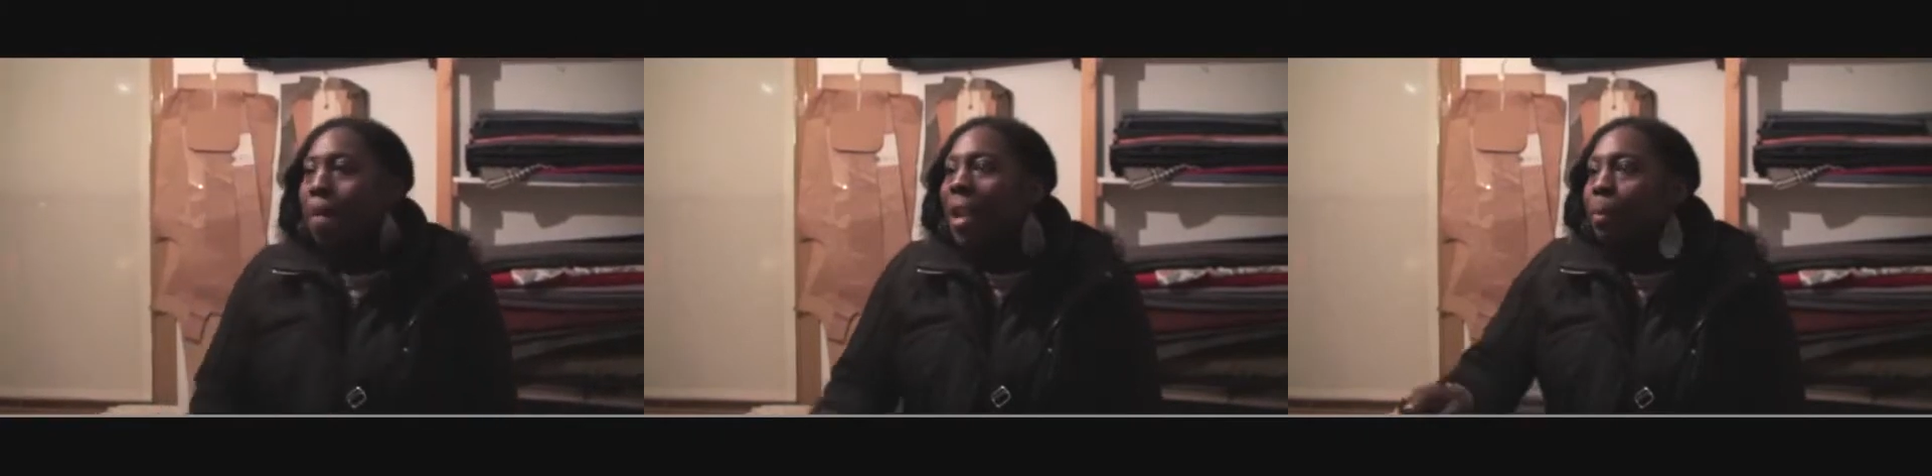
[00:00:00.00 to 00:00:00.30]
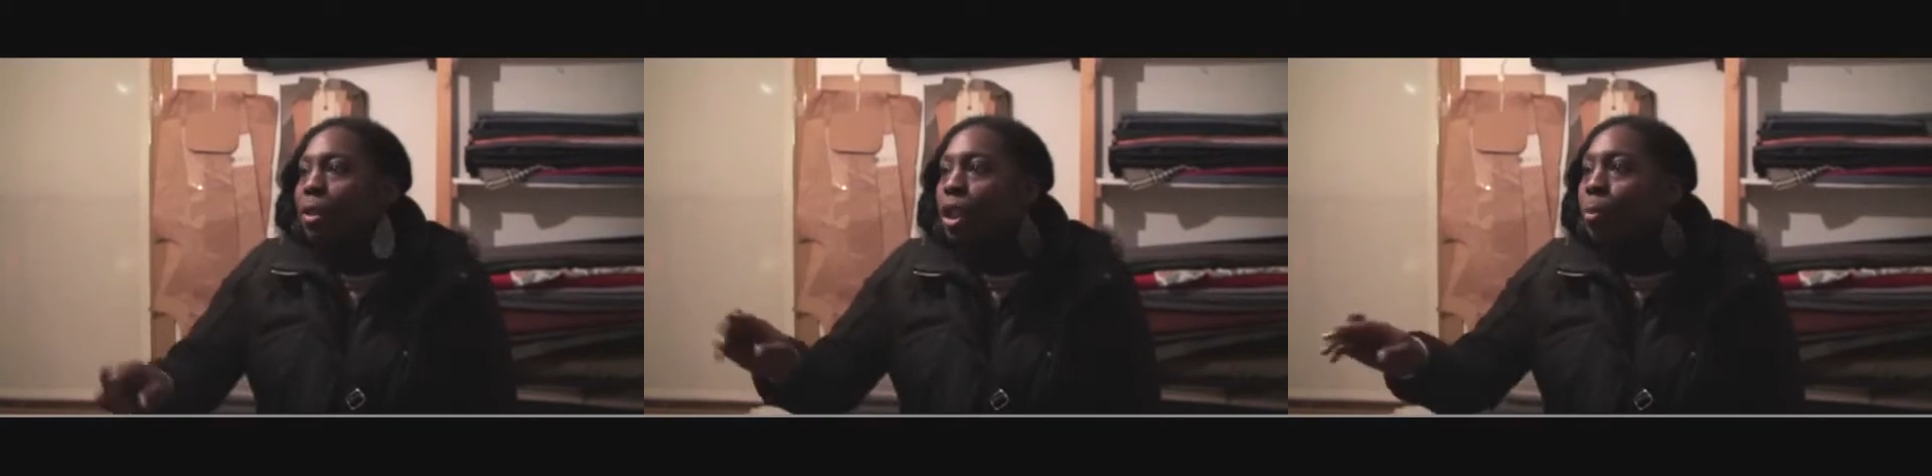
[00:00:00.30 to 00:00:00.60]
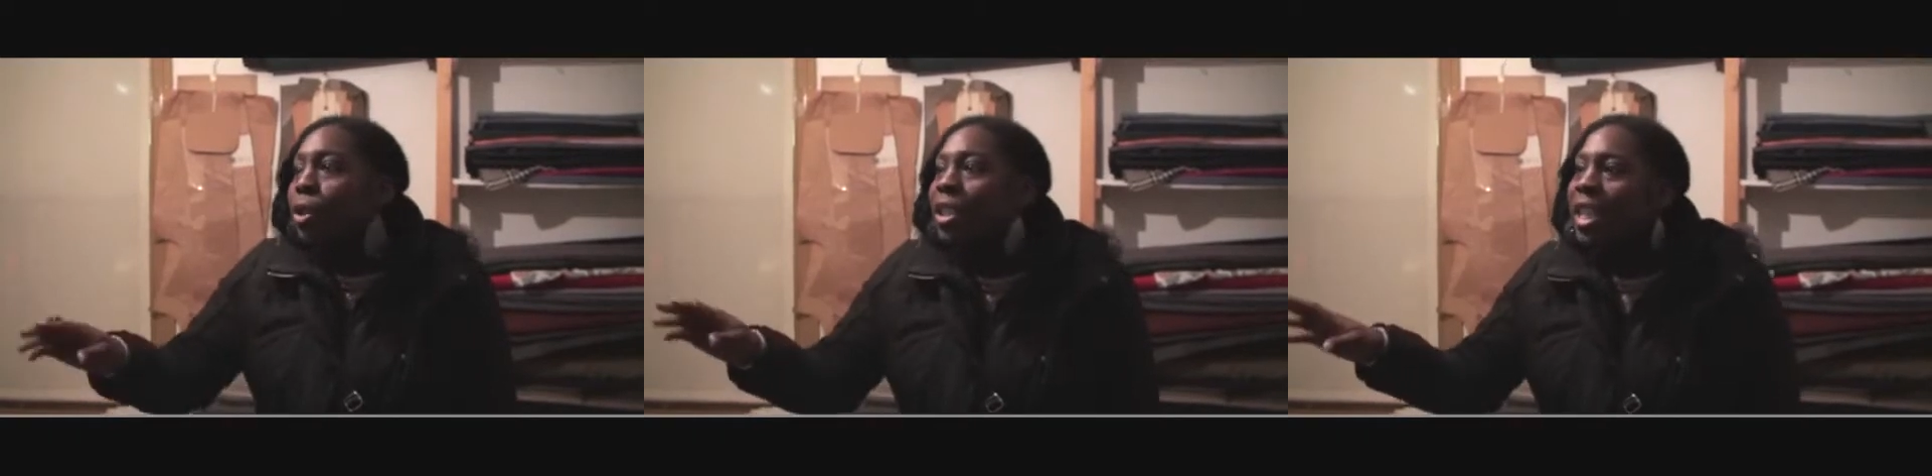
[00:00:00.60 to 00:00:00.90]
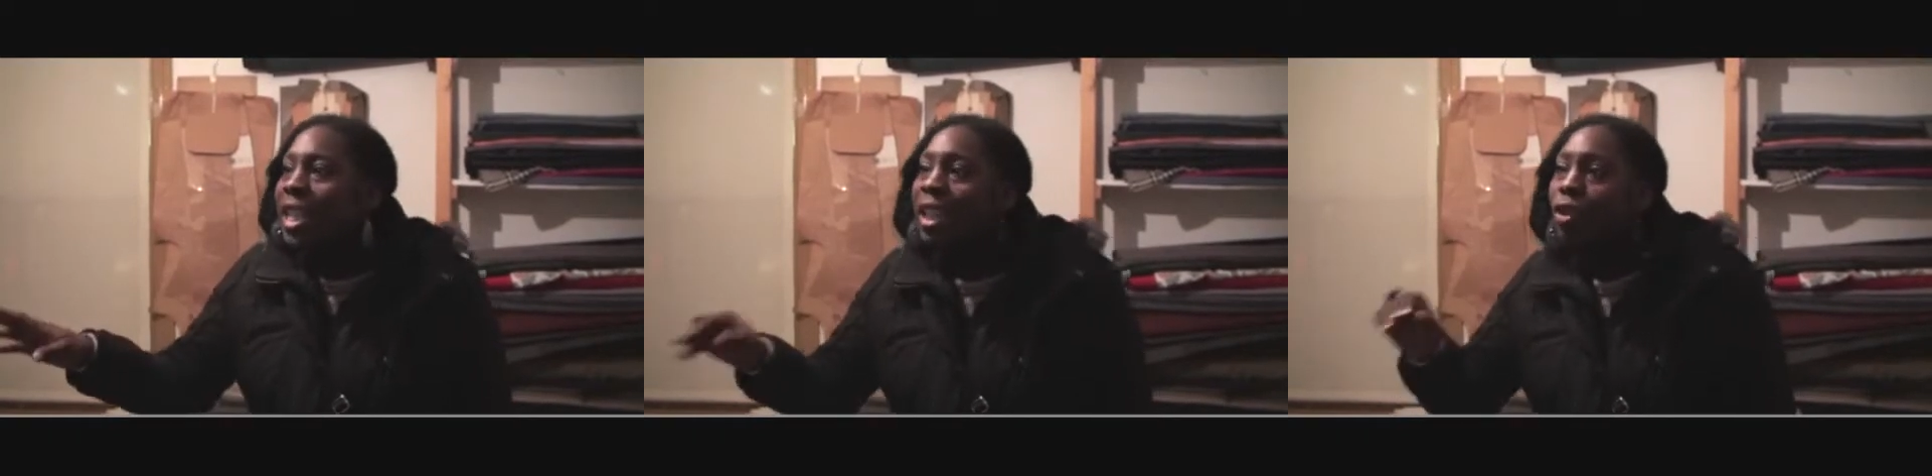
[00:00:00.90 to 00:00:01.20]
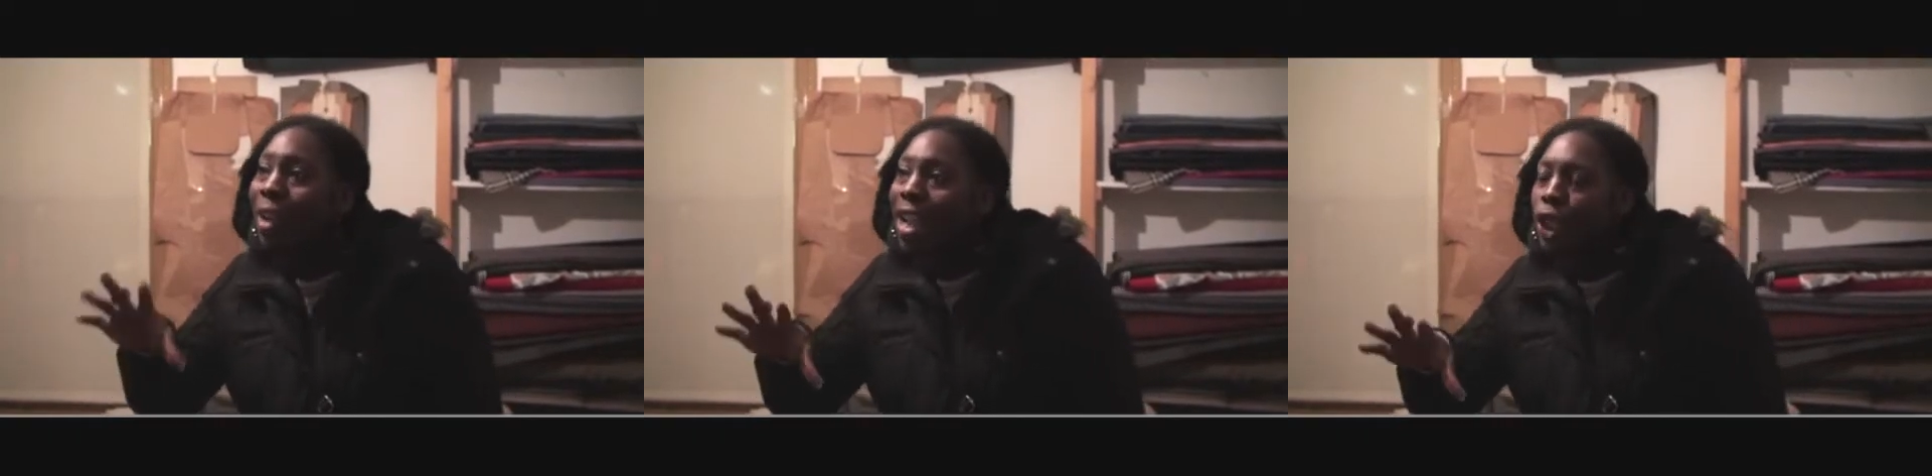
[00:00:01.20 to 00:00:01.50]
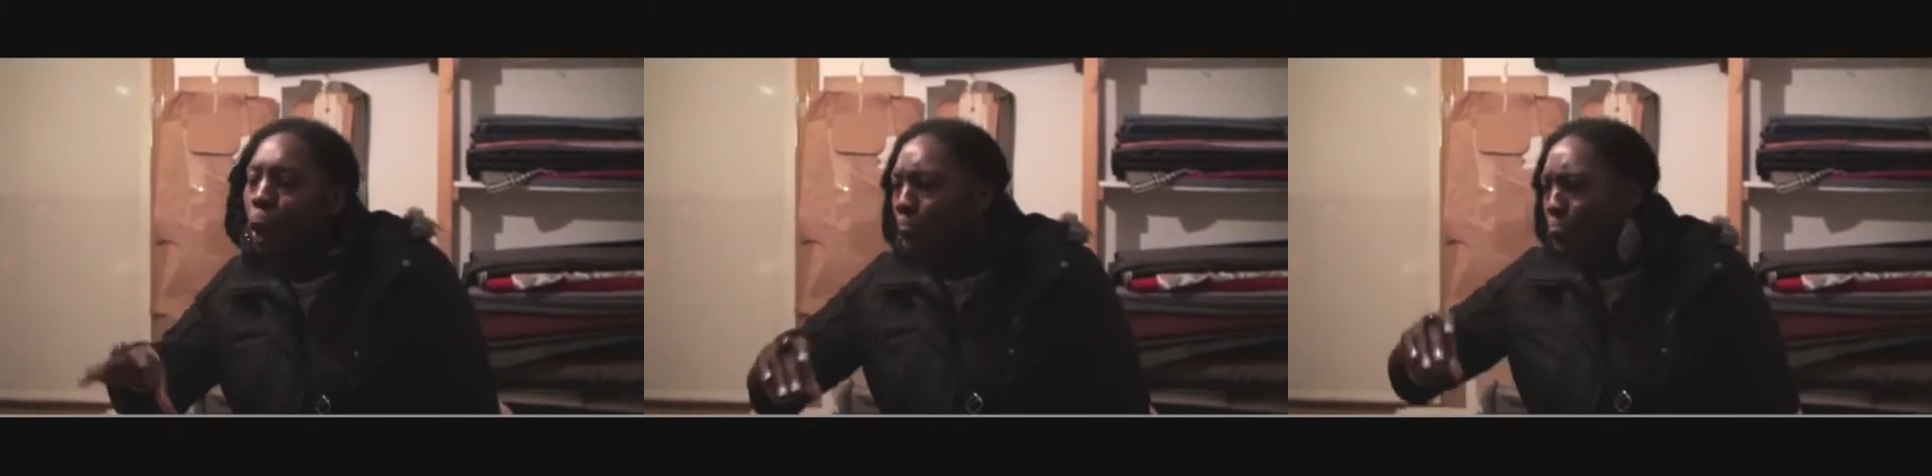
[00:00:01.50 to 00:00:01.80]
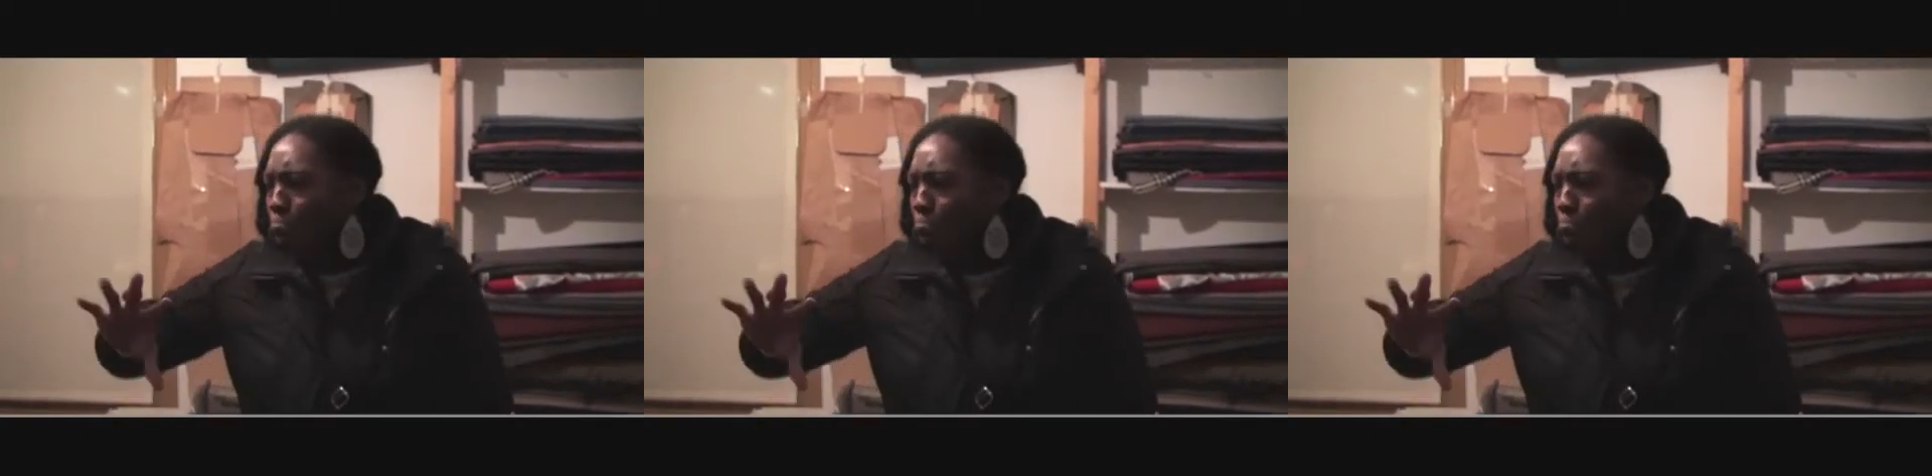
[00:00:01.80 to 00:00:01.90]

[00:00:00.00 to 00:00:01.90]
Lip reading: People's Community Link Radio,